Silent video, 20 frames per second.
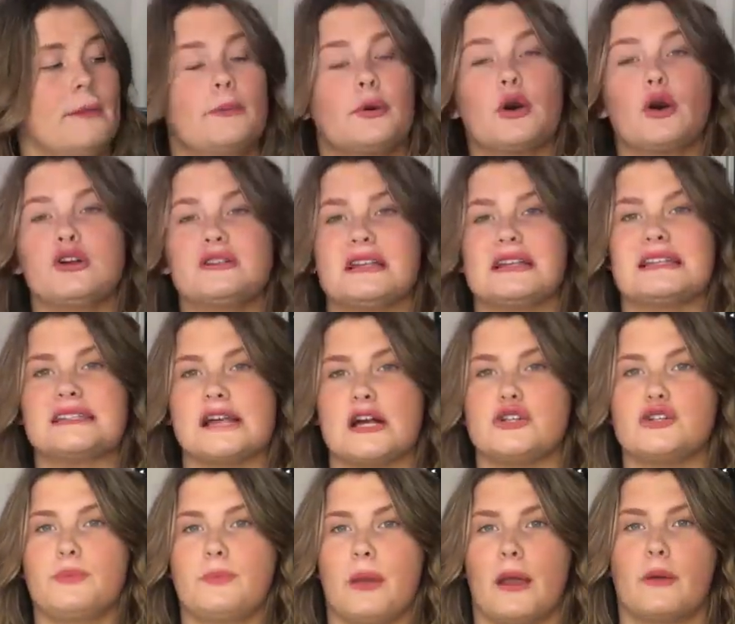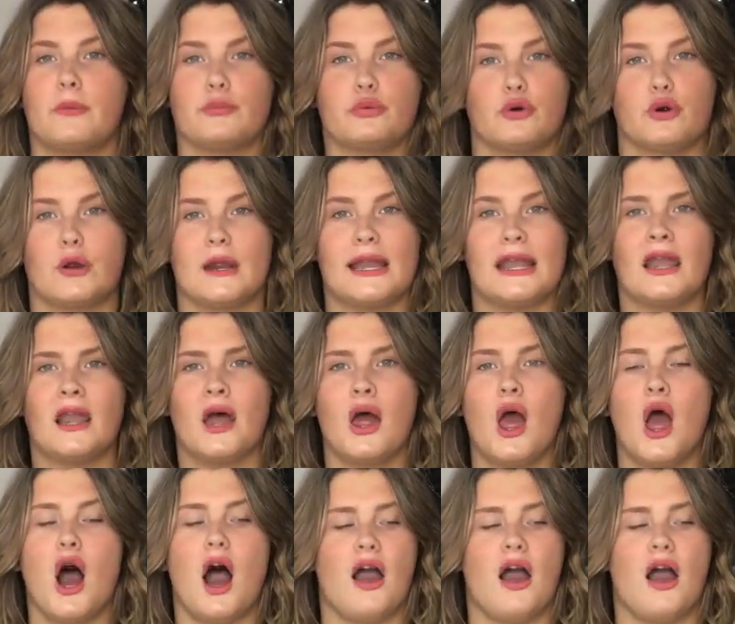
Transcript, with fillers: and because there's such a big print